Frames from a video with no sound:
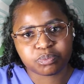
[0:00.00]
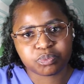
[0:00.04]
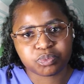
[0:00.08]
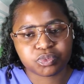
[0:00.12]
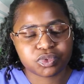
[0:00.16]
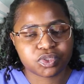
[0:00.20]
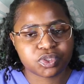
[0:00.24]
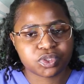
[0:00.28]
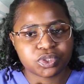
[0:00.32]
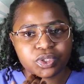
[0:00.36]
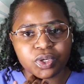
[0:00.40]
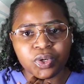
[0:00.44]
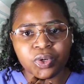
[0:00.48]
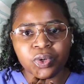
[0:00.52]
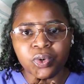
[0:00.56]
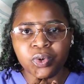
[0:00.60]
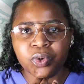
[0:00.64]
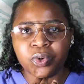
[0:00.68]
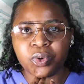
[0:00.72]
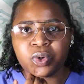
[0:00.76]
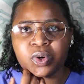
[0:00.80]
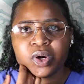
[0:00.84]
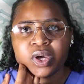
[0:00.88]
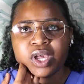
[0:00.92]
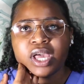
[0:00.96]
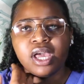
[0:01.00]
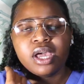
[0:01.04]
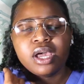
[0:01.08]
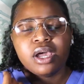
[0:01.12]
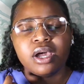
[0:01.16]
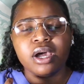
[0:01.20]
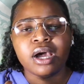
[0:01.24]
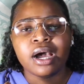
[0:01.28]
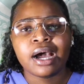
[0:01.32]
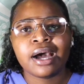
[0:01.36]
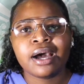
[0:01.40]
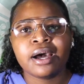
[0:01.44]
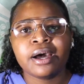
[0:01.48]
So
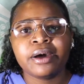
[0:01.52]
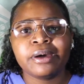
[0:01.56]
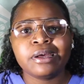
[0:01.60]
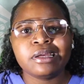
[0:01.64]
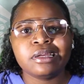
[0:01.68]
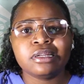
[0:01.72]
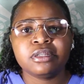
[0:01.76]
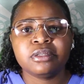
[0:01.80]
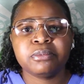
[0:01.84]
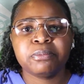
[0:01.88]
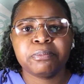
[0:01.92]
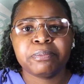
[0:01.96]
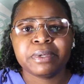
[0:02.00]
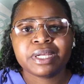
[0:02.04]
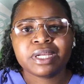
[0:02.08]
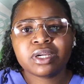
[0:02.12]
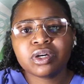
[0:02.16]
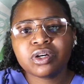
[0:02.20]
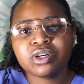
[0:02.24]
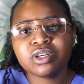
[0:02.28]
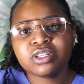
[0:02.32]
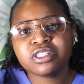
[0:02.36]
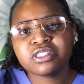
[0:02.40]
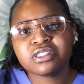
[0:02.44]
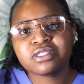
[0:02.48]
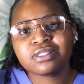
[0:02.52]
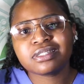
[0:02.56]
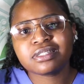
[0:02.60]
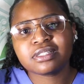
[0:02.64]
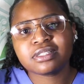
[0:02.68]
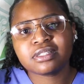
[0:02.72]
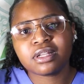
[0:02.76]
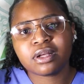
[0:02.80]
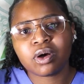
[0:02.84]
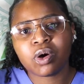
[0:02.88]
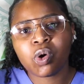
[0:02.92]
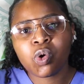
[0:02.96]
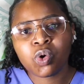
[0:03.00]
because
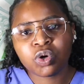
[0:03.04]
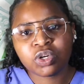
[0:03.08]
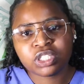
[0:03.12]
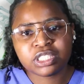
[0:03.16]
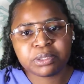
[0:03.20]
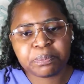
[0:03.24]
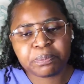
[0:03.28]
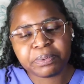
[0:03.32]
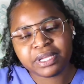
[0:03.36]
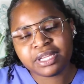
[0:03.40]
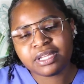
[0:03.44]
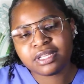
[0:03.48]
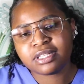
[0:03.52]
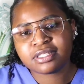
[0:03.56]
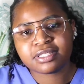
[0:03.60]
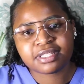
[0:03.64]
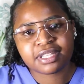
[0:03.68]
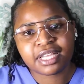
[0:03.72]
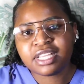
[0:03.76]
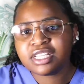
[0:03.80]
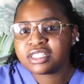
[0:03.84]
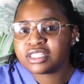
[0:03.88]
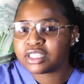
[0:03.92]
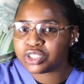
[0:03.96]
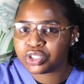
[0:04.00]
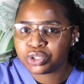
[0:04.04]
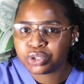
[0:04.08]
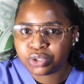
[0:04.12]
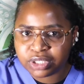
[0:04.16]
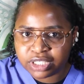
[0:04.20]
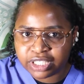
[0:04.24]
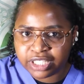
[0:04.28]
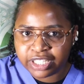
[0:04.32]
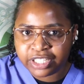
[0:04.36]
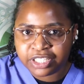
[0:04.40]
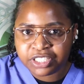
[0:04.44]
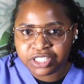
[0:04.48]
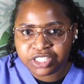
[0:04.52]
ODPs, there is a
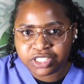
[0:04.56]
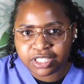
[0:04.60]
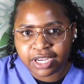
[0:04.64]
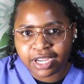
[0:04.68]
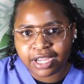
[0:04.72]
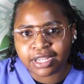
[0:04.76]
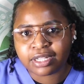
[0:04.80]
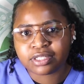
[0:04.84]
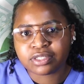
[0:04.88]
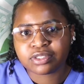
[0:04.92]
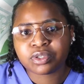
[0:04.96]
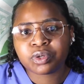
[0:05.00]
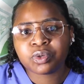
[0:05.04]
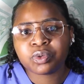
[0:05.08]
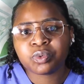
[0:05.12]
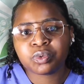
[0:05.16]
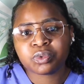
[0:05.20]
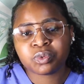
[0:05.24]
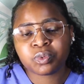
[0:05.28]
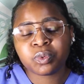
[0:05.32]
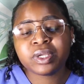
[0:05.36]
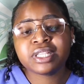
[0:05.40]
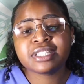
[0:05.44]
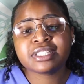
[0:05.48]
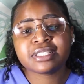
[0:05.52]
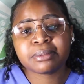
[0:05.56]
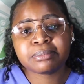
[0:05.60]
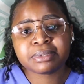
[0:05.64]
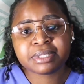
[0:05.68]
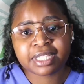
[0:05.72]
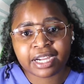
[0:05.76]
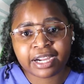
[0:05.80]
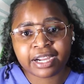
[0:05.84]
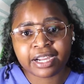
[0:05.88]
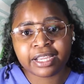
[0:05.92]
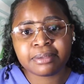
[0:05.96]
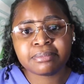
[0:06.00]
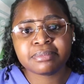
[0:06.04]
shortage, so
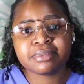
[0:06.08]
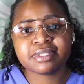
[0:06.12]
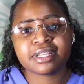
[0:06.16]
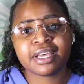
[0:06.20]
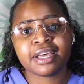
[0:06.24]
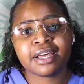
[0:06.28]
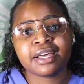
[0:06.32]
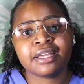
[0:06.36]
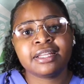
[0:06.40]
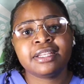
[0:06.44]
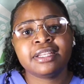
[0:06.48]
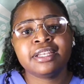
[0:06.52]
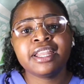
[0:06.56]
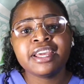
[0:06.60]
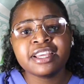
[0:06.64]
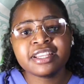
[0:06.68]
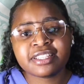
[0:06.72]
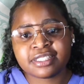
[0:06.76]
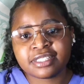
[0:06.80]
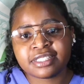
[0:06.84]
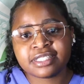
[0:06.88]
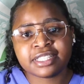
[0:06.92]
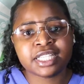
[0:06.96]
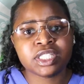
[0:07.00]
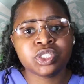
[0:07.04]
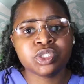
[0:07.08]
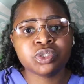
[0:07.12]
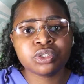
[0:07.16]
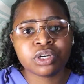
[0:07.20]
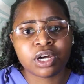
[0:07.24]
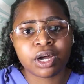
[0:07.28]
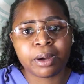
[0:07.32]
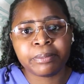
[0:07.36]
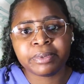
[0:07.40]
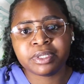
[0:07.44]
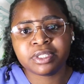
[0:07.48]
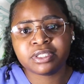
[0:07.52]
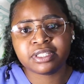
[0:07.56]
sometimes nurses, they do
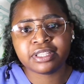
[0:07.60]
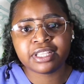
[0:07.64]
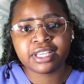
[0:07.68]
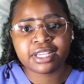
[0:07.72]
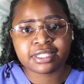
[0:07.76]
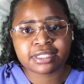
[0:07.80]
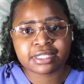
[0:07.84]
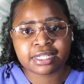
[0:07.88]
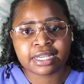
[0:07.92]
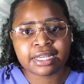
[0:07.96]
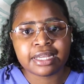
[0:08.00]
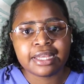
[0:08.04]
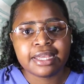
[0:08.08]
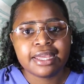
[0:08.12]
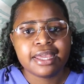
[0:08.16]
come into theatre,